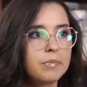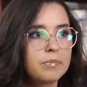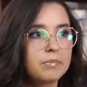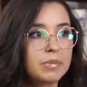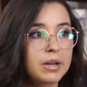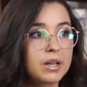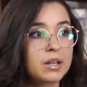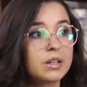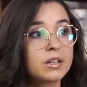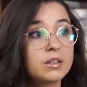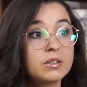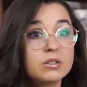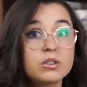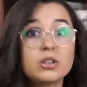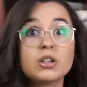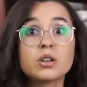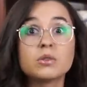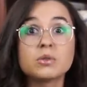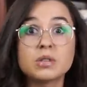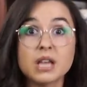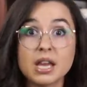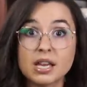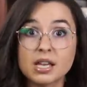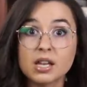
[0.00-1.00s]
but, you know,
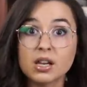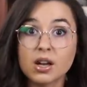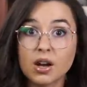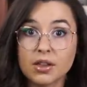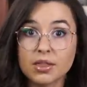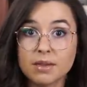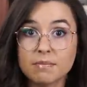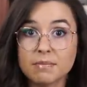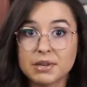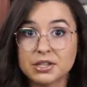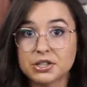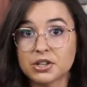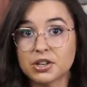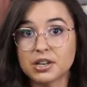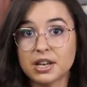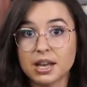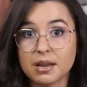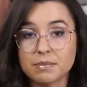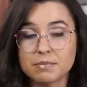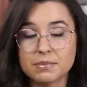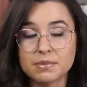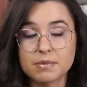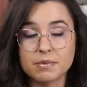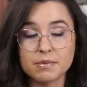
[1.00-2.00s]
taking on the mission
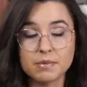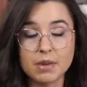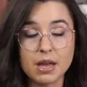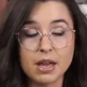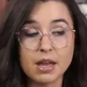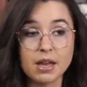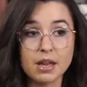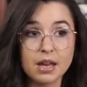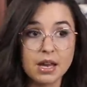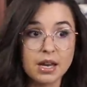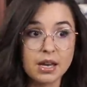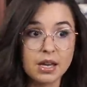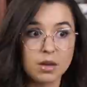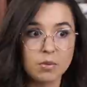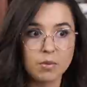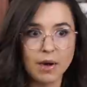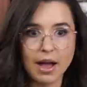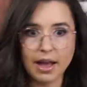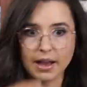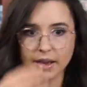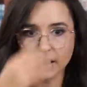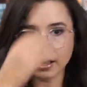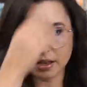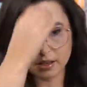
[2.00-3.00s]

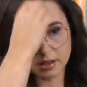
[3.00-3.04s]
anyway,